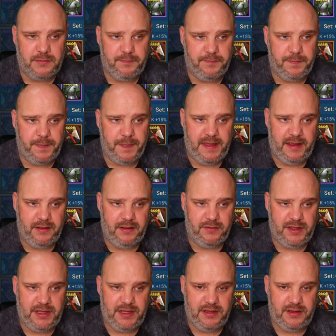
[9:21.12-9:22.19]
Now,
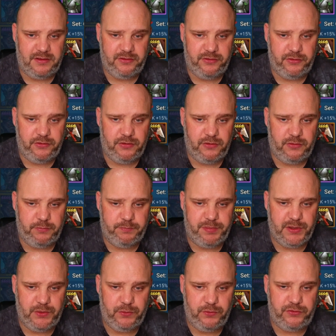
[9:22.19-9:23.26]
the
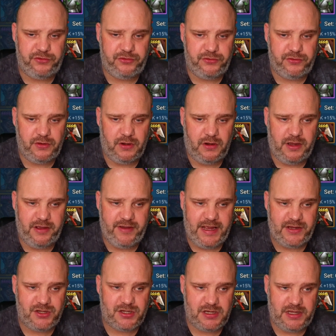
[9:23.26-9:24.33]
boots,
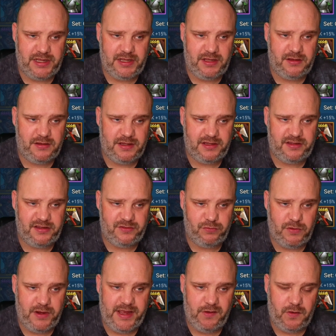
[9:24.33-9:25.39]
this is
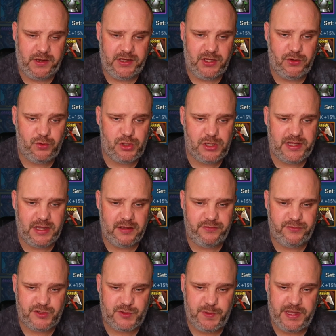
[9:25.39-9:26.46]
rare, I'd usually go for
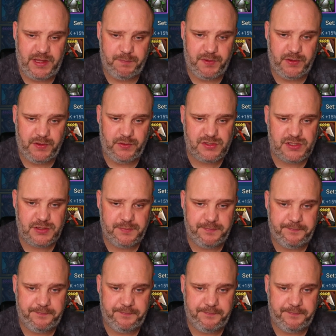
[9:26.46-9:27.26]
speed boots,